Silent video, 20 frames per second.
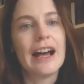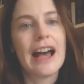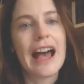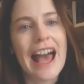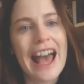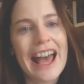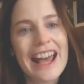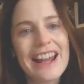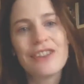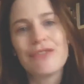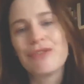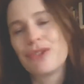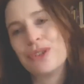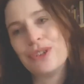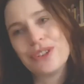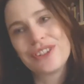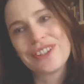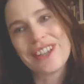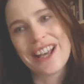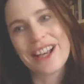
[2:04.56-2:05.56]
And of
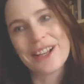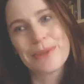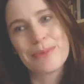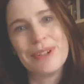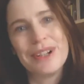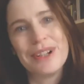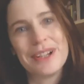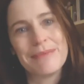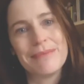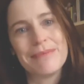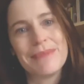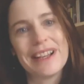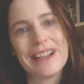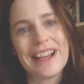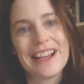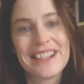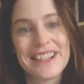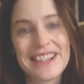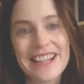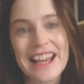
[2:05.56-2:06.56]
course, as William
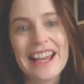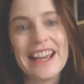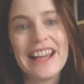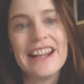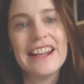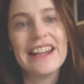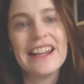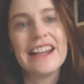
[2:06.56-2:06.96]
has said,